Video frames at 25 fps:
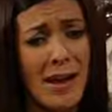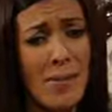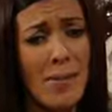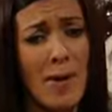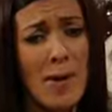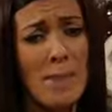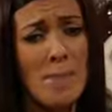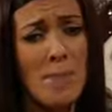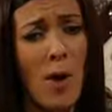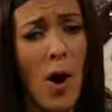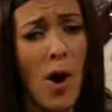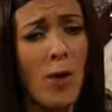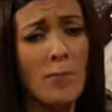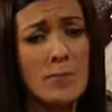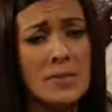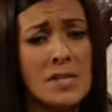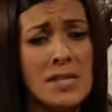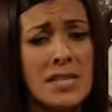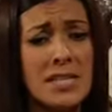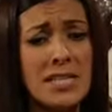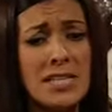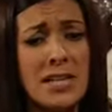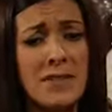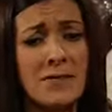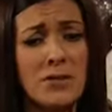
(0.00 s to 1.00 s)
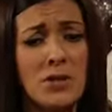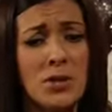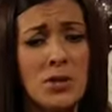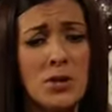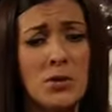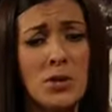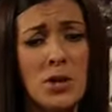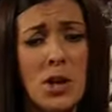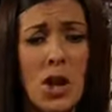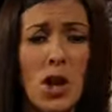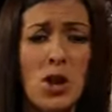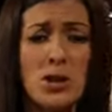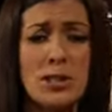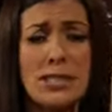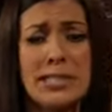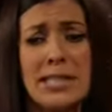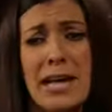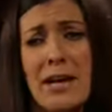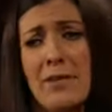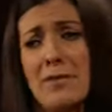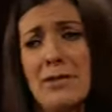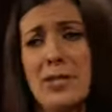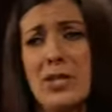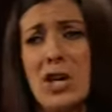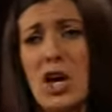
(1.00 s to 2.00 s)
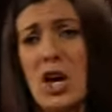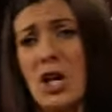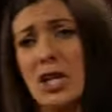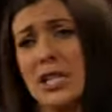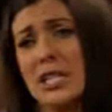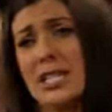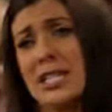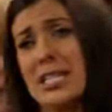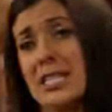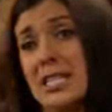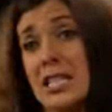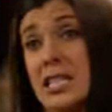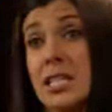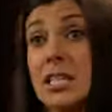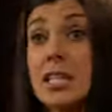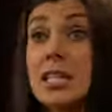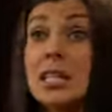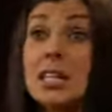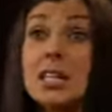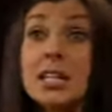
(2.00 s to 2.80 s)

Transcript: But he pops in this afternoon and I'll sound in all innocent.